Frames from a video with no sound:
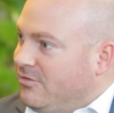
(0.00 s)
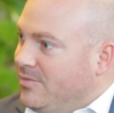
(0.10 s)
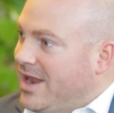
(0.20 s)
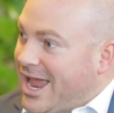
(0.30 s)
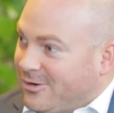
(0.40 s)

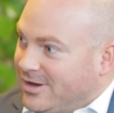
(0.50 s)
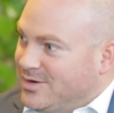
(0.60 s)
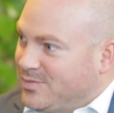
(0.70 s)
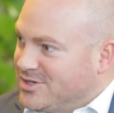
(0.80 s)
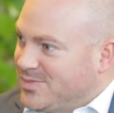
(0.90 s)
from an
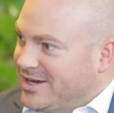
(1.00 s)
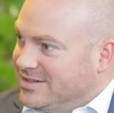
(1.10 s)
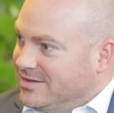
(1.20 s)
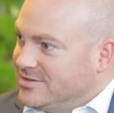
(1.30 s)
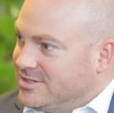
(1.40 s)
aggregate
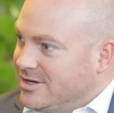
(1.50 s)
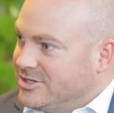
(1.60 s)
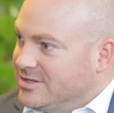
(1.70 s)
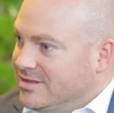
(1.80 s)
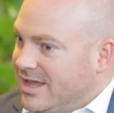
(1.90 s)
perspective,
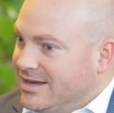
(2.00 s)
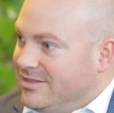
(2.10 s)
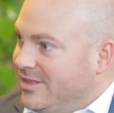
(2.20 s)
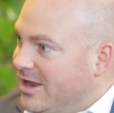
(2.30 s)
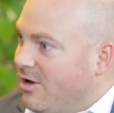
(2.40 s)
such
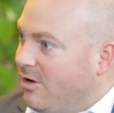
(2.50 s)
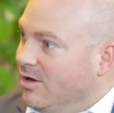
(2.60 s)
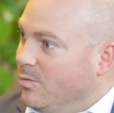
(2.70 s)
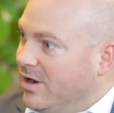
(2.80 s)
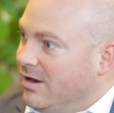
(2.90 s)
that they are
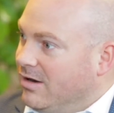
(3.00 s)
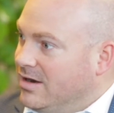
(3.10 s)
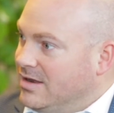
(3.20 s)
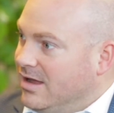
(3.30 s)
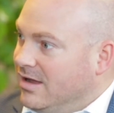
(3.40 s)
aware
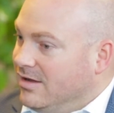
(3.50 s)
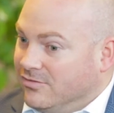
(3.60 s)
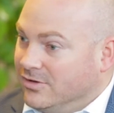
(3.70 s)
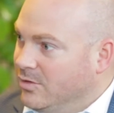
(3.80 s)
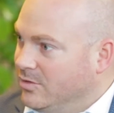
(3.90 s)

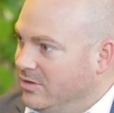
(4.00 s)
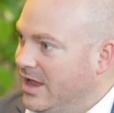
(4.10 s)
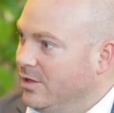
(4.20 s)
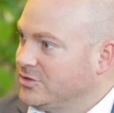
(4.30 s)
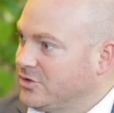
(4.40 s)
of local
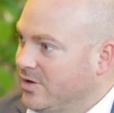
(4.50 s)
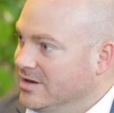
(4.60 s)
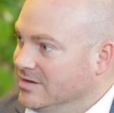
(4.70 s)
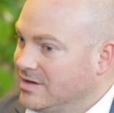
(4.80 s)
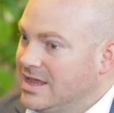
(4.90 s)
health
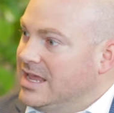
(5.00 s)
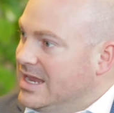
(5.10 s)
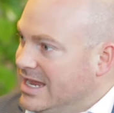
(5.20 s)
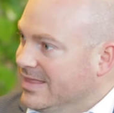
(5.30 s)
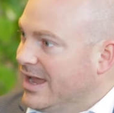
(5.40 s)
trends
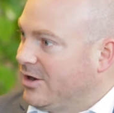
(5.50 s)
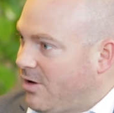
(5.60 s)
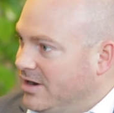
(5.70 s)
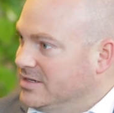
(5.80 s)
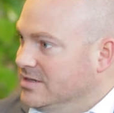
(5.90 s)
in that
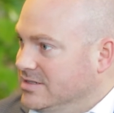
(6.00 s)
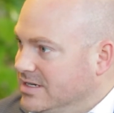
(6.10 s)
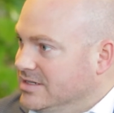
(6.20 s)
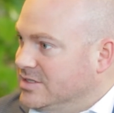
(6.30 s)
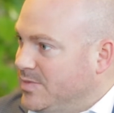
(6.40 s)
chronic
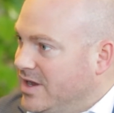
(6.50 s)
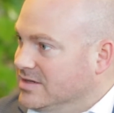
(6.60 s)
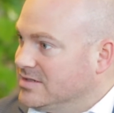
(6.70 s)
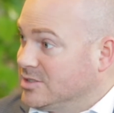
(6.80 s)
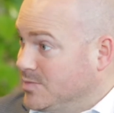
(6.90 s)
disease
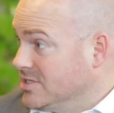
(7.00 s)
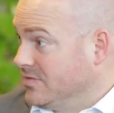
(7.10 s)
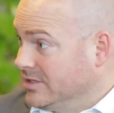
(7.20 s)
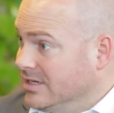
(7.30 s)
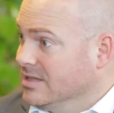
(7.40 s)
space,
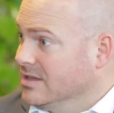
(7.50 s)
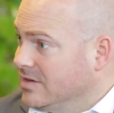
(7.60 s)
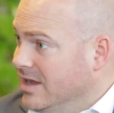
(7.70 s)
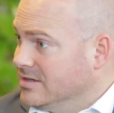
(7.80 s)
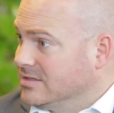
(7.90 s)
specifically in this
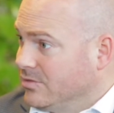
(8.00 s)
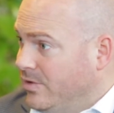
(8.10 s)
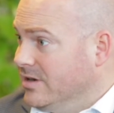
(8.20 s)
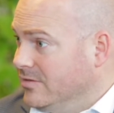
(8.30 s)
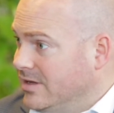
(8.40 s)
case, the
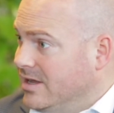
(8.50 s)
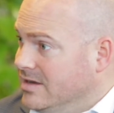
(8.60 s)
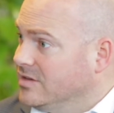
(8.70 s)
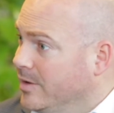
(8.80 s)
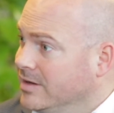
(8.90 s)
renal, the
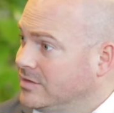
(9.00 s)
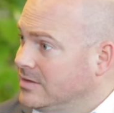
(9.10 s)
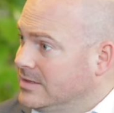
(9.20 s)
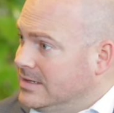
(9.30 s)
kidney space.